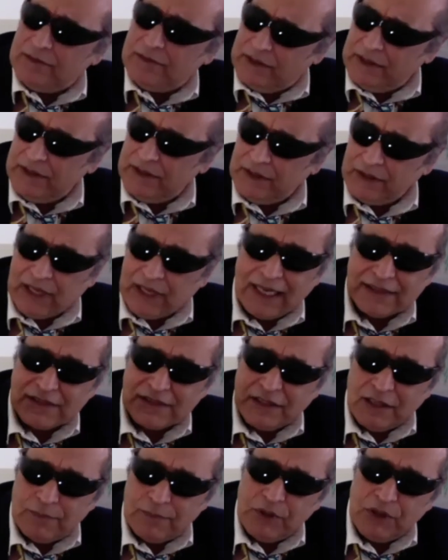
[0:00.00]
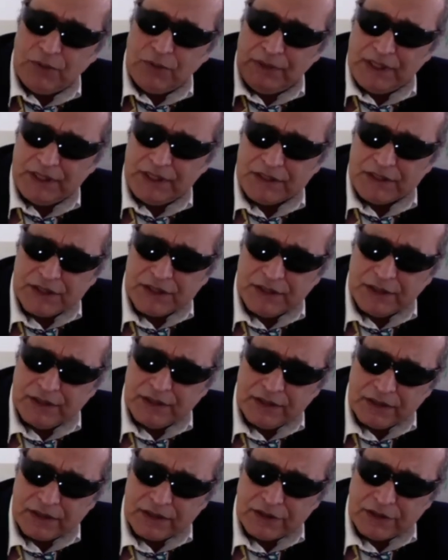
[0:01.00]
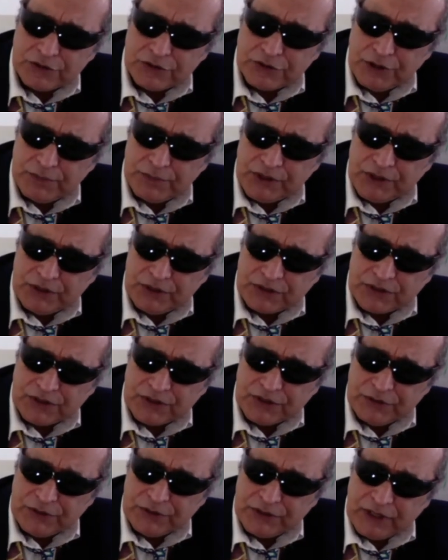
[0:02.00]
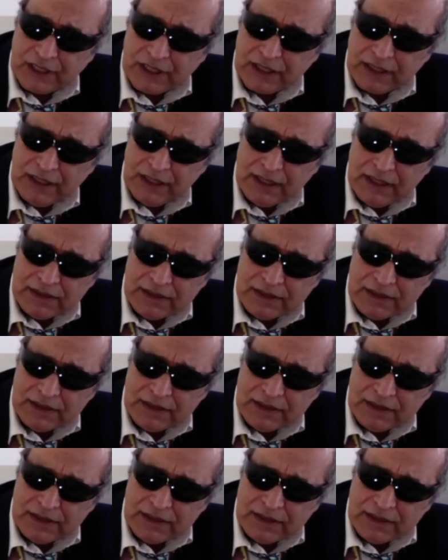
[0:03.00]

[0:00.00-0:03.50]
in the last couple of minutes here, contribute to? Uh, why do